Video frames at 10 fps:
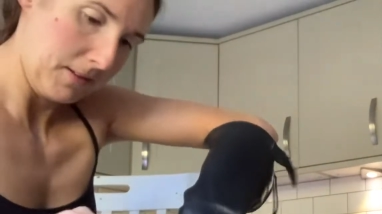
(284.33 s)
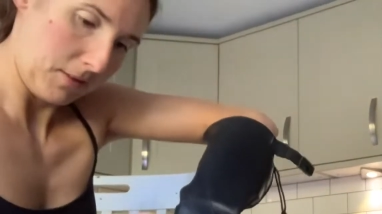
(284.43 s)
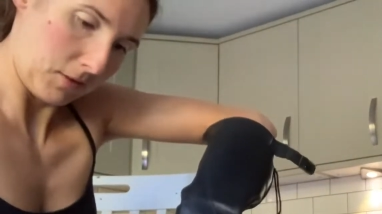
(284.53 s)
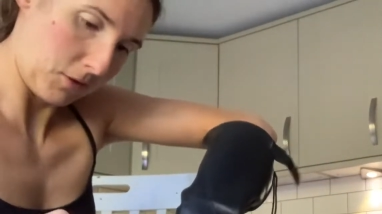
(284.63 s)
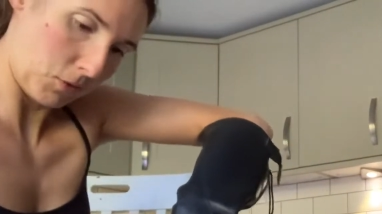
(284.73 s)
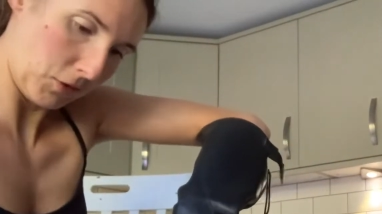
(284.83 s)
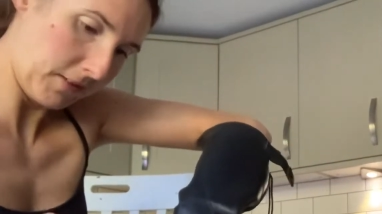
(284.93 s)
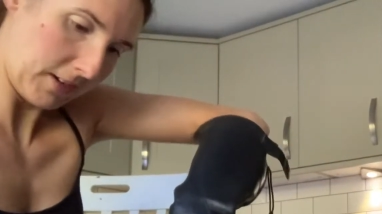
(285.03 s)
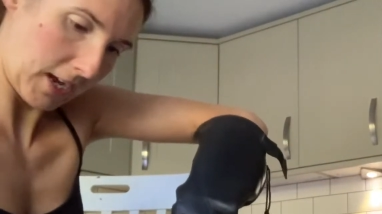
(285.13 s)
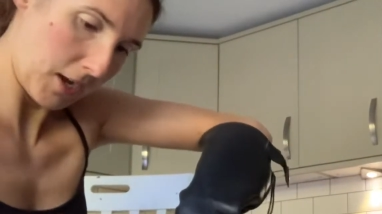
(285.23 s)
You do all the
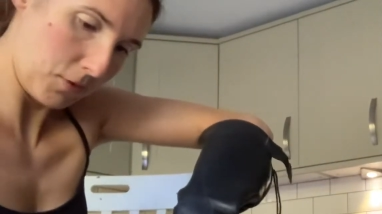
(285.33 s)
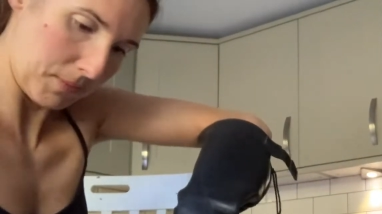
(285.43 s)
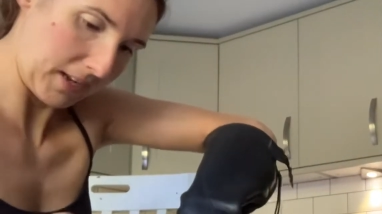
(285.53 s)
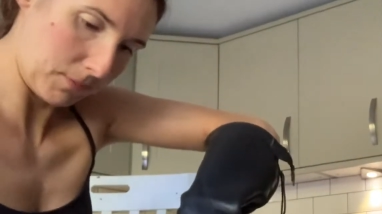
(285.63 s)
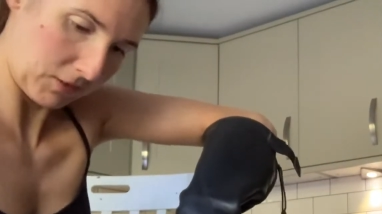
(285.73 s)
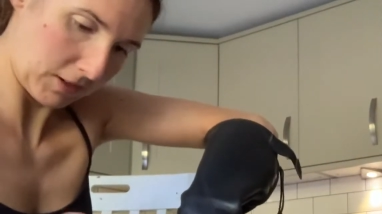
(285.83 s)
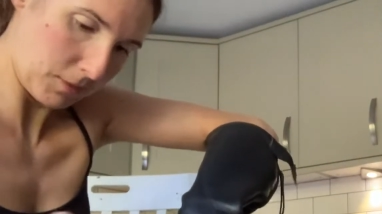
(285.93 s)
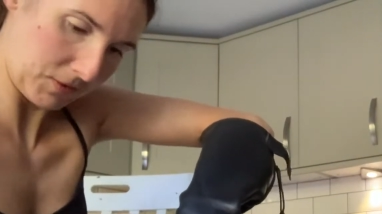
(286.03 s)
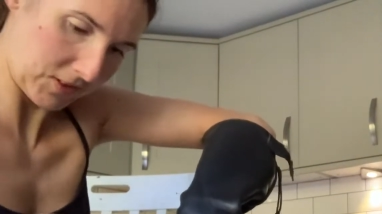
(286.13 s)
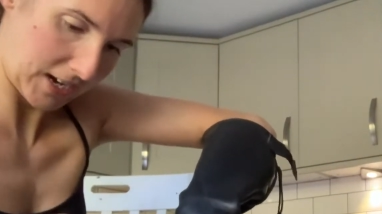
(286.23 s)
toe, make them
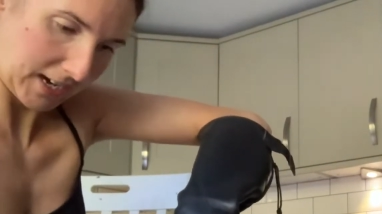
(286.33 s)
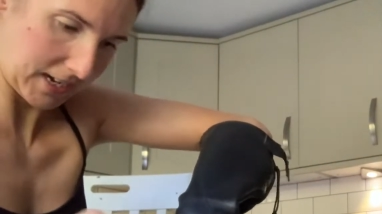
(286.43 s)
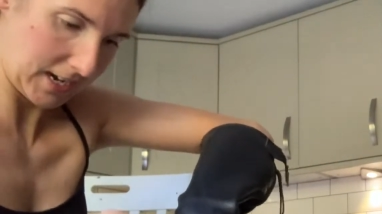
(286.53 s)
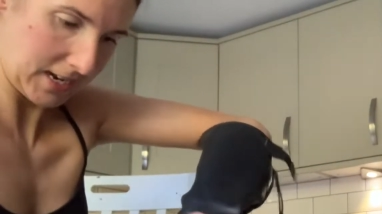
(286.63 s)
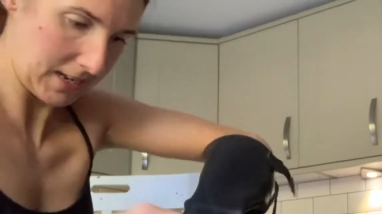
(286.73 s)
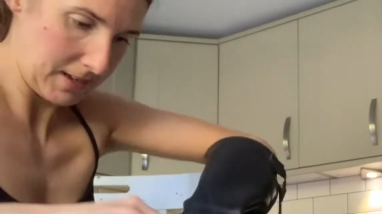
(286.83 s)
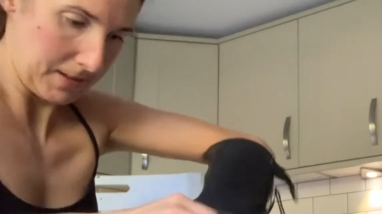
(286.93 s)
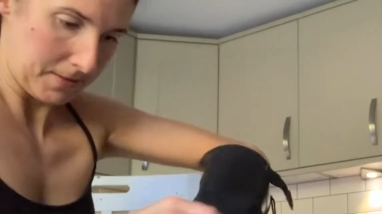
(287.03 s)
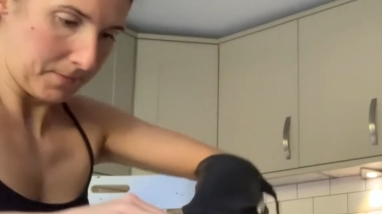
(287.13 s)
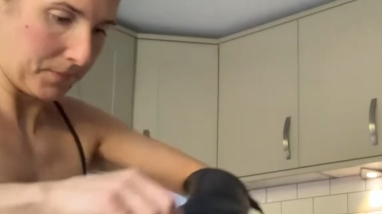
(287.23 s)
super shiny
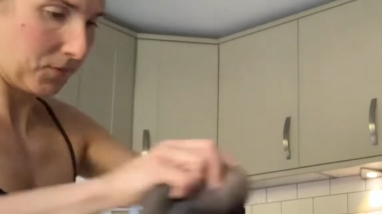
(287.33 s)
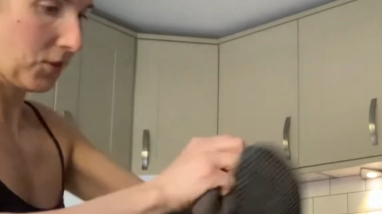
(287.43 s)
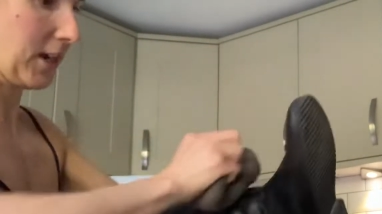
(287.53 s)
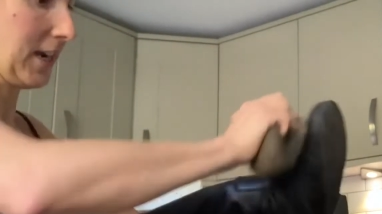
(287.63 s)
and really